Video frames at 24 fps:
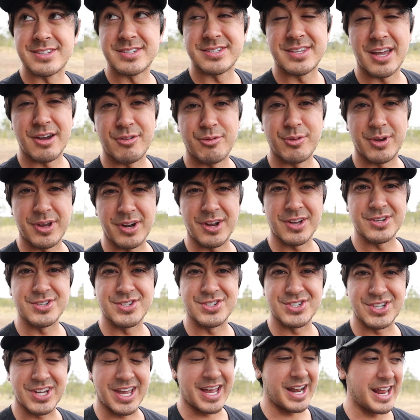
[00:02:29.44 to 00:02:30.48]
and stuff, we can
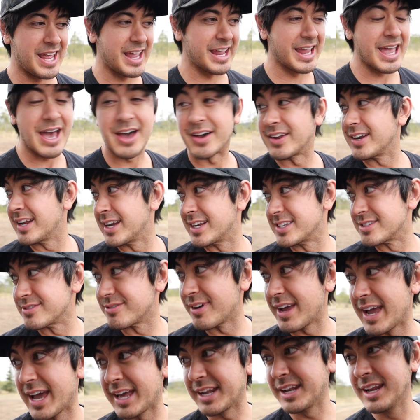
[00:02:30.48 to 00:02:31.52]
also just kind of hang out in his
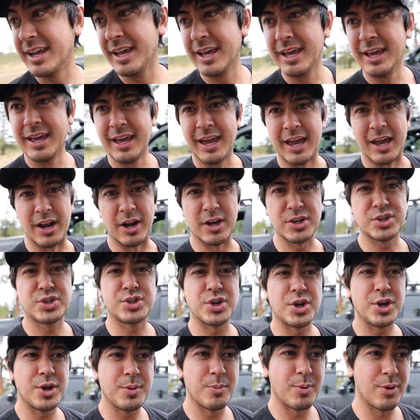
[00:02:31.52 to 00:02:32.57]
van, and I'll
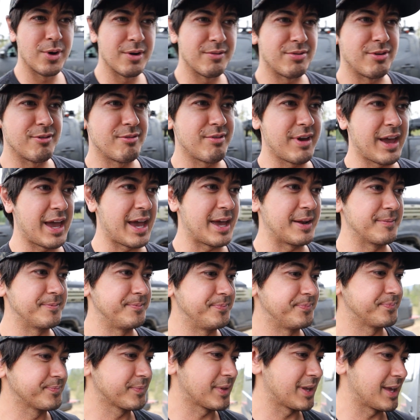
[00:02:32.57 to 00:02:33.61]
show you more of the van
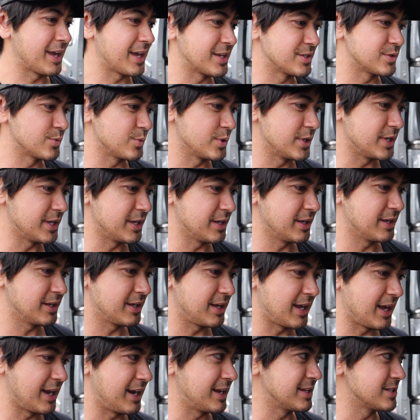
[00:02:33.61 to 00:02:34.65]
as we
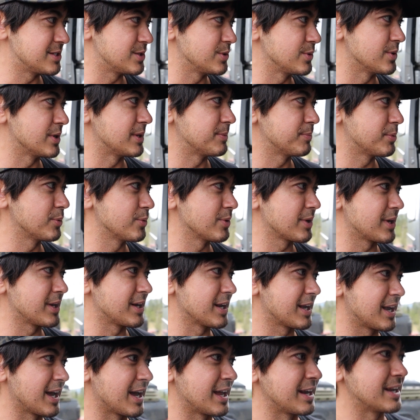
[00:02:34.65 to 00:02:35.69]
get into it, but we're
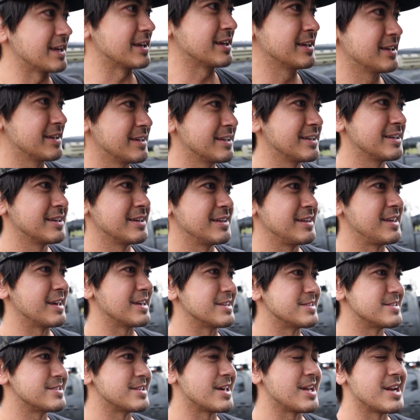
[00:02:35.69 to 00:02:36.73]
gonna kinda
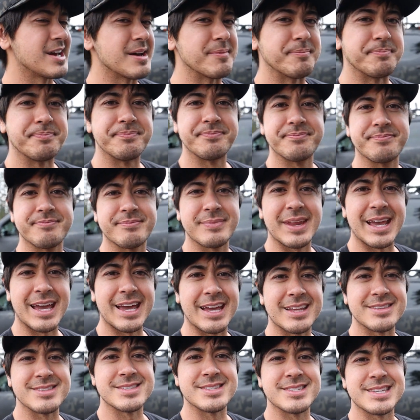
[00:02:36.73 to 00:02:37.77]
get set up
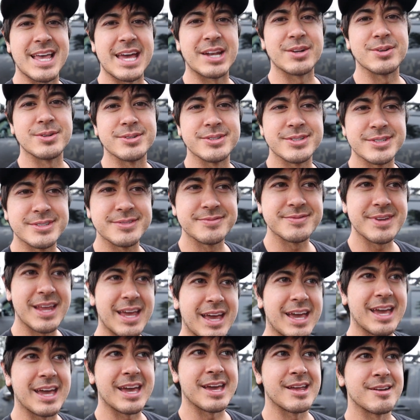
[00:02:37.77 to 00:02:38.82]
and settled
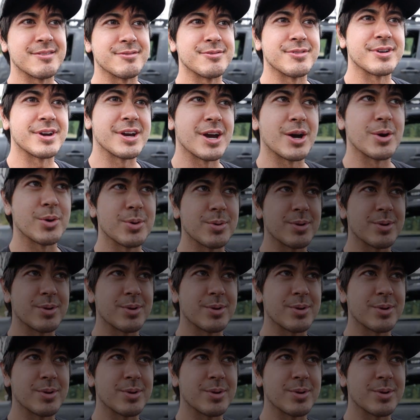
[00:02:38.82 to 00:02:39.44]
and figure out